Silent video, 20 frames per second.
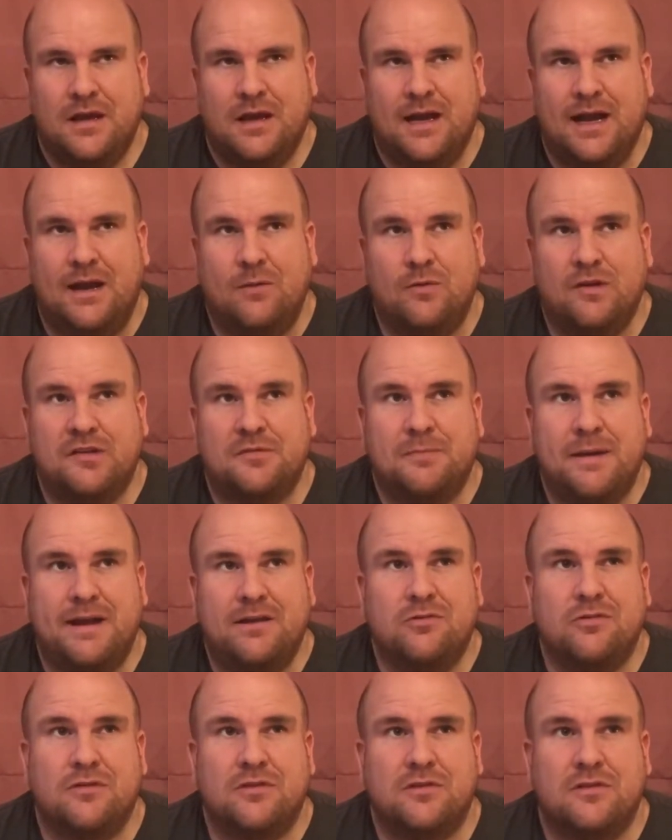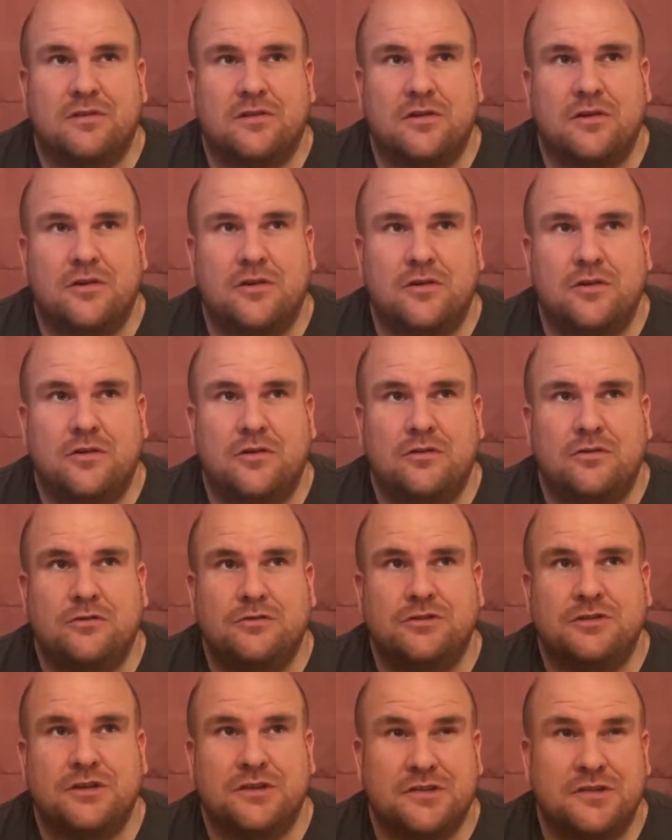and we spent to
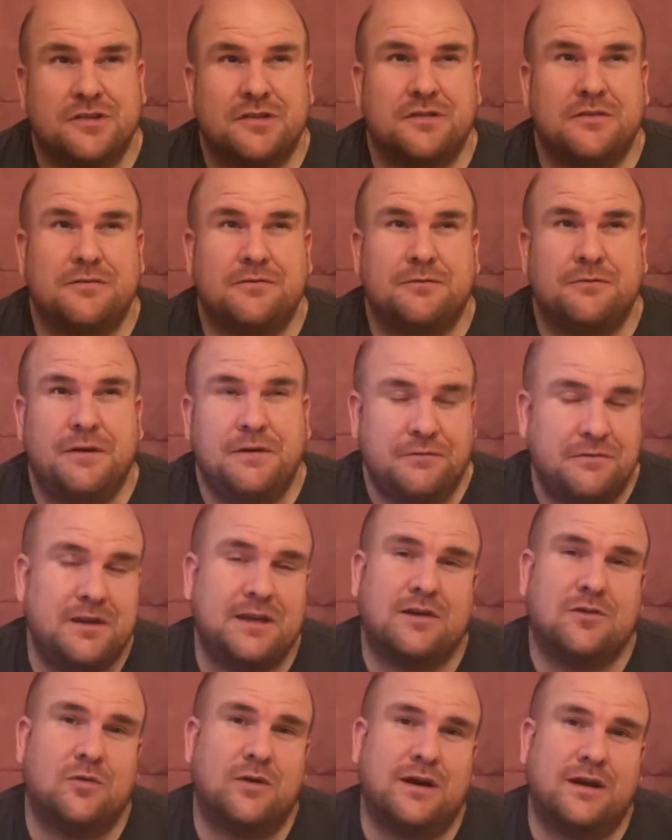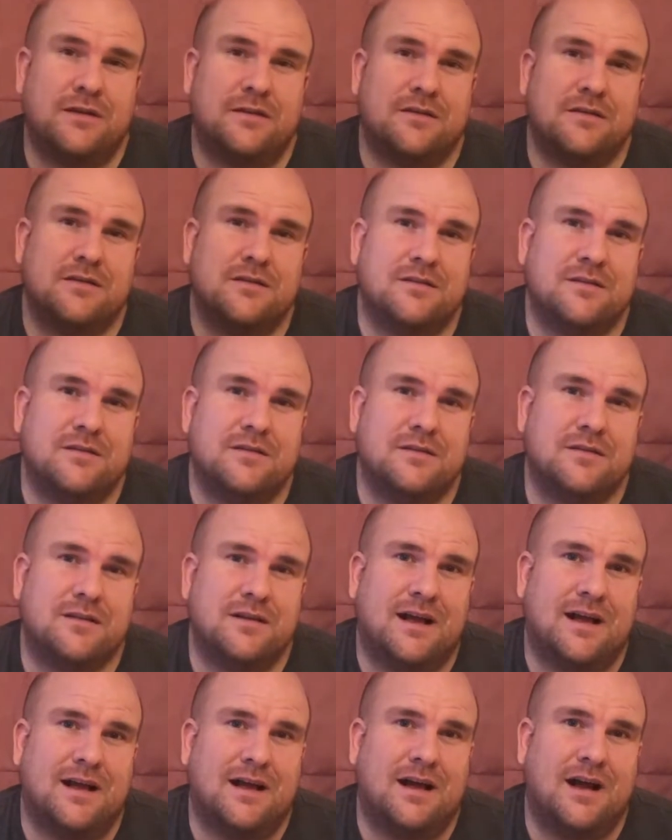just 50 quid
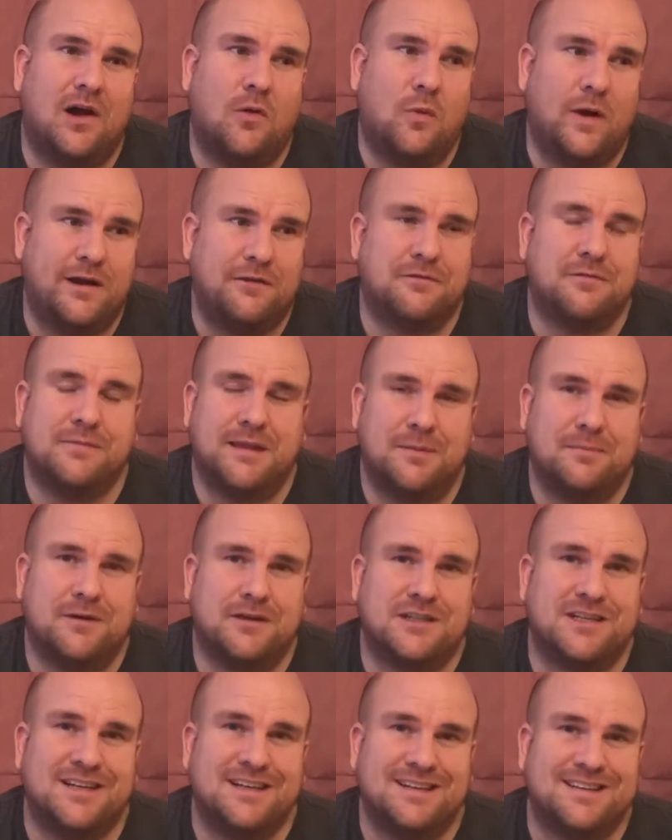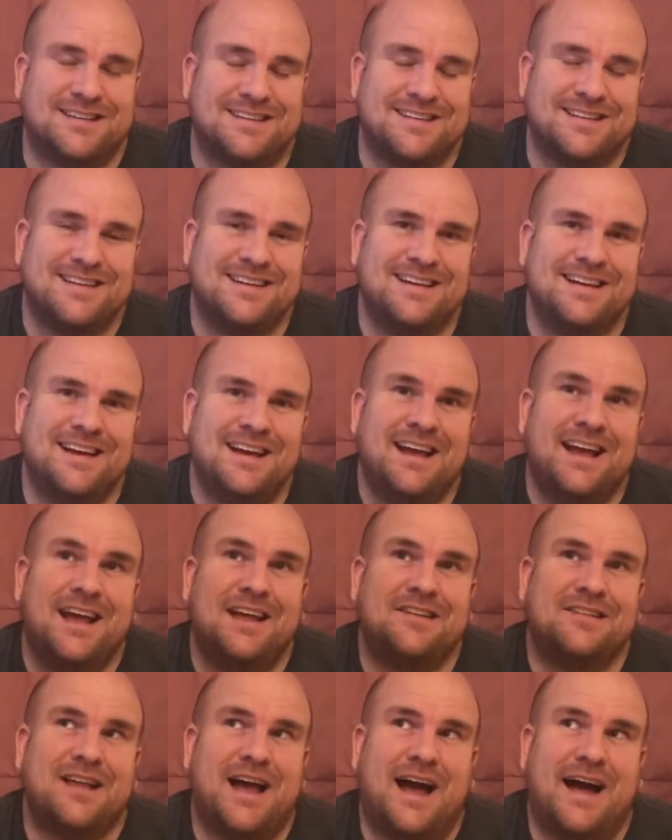away from that budget.
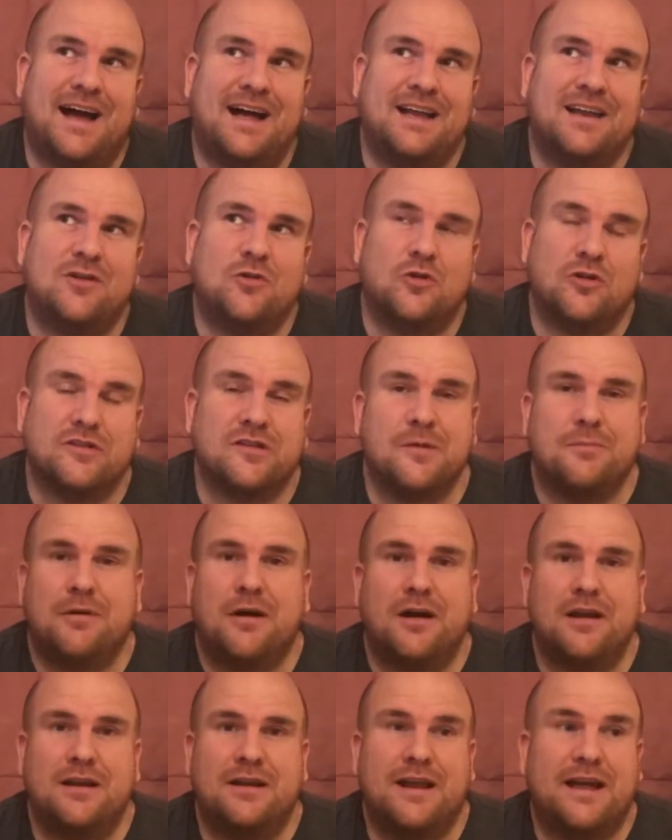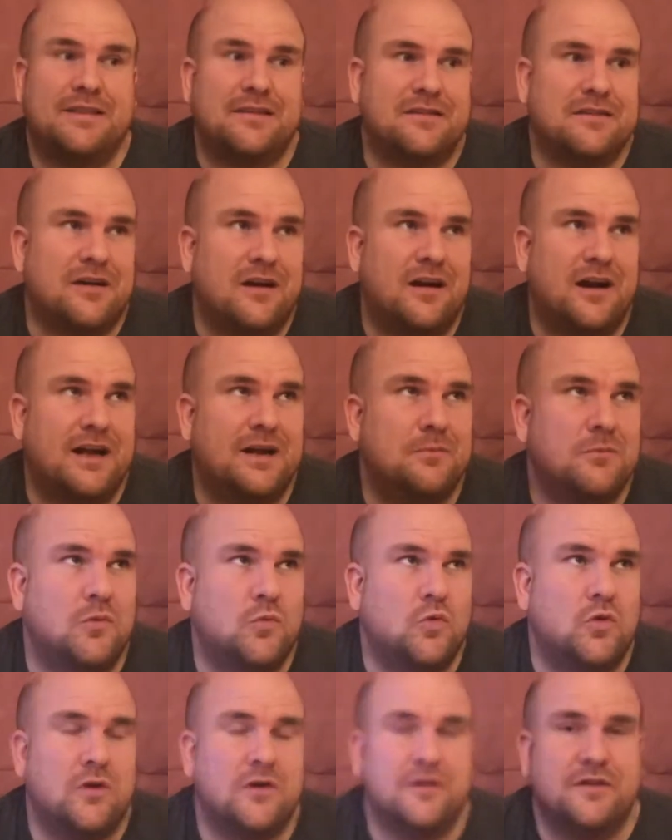And autopilot at the time
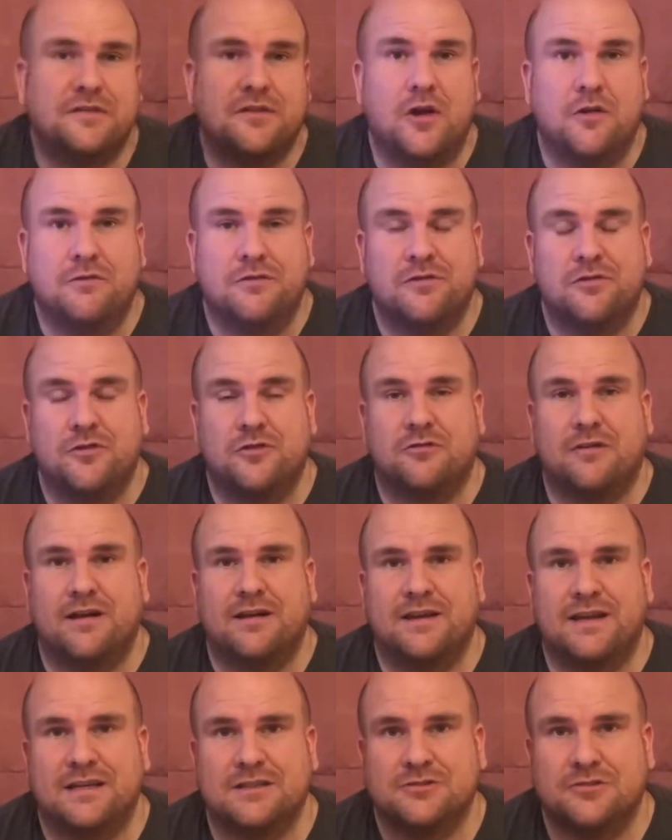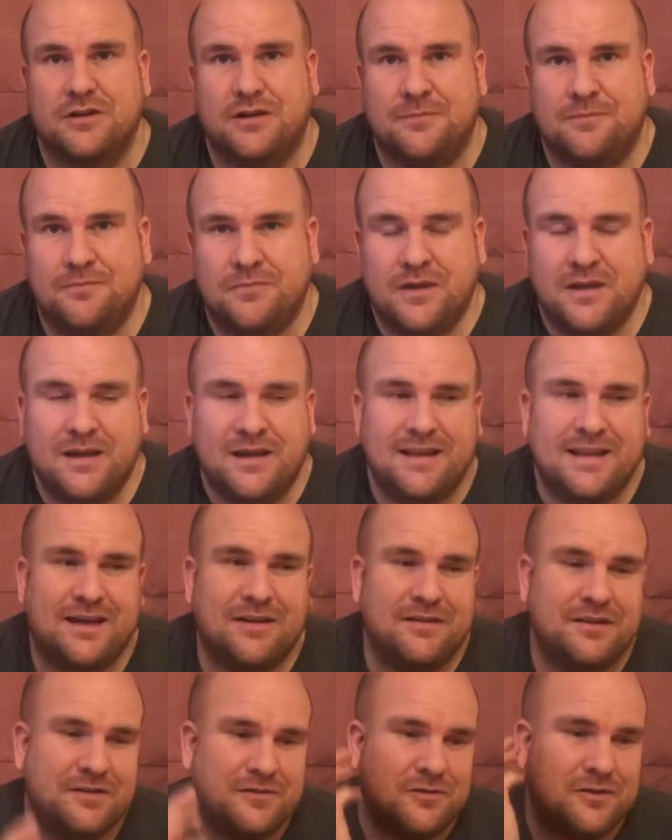was over £2 extra. Now,
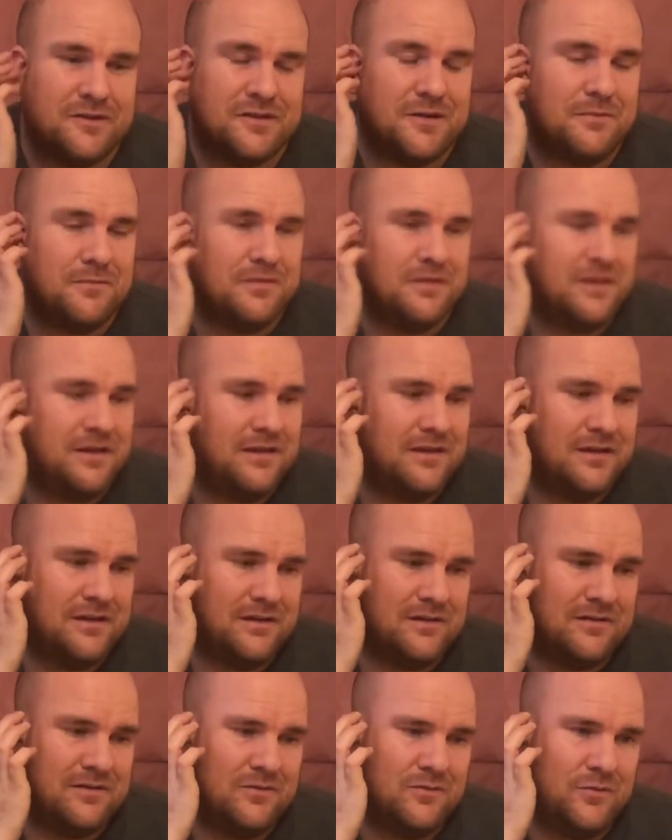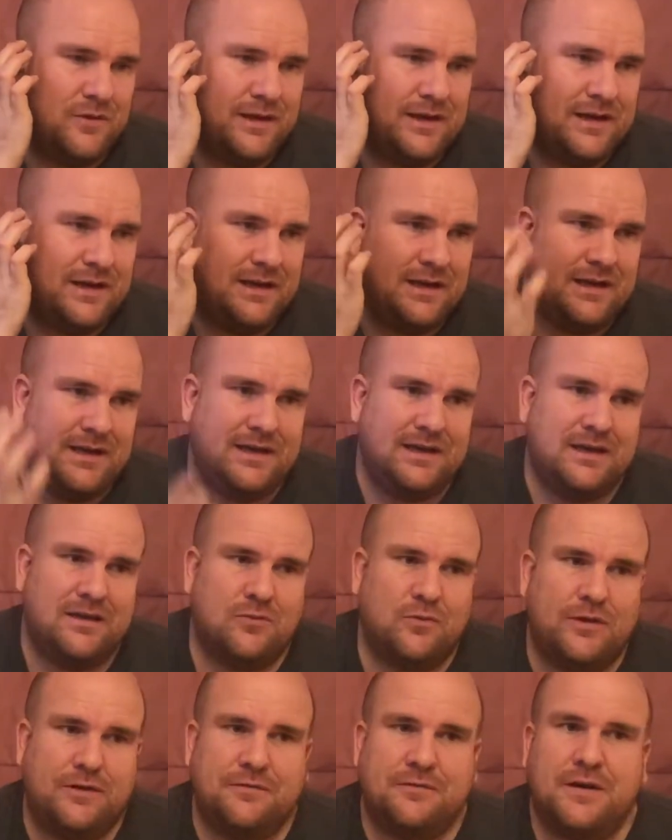this was something that
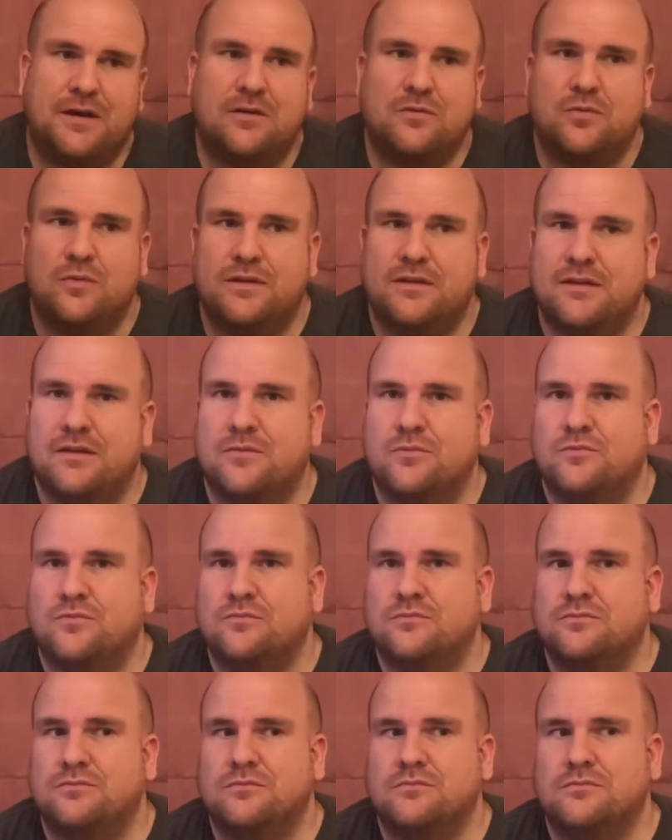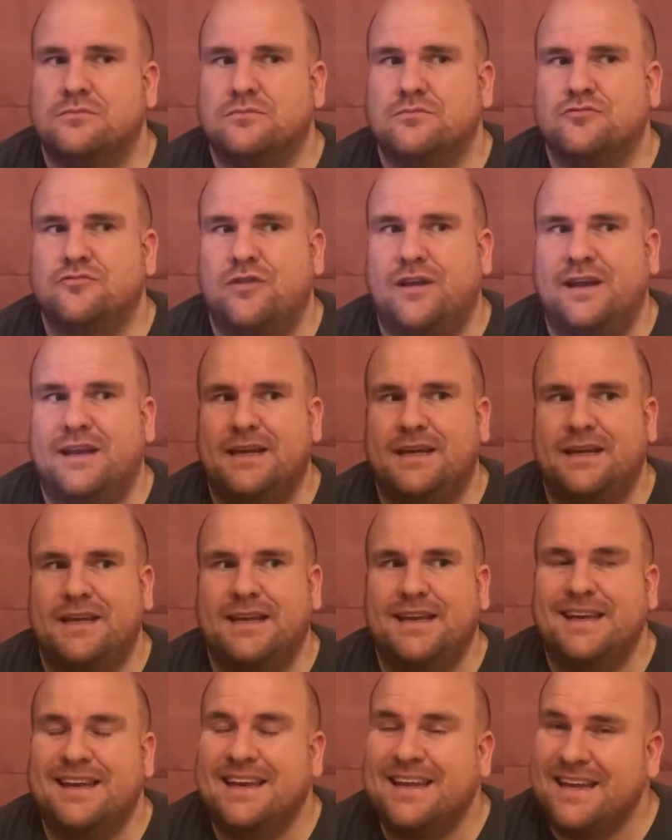we felt we didn't really
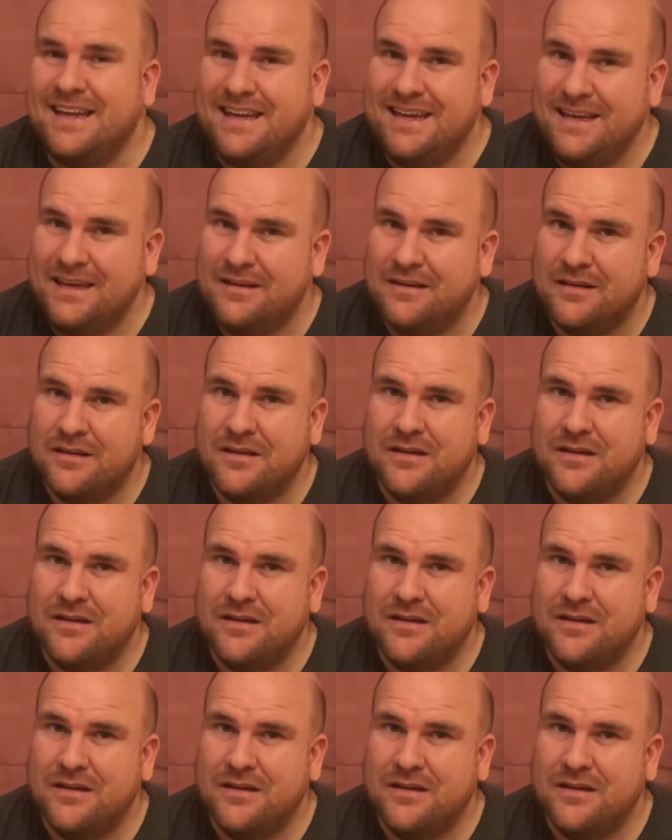need.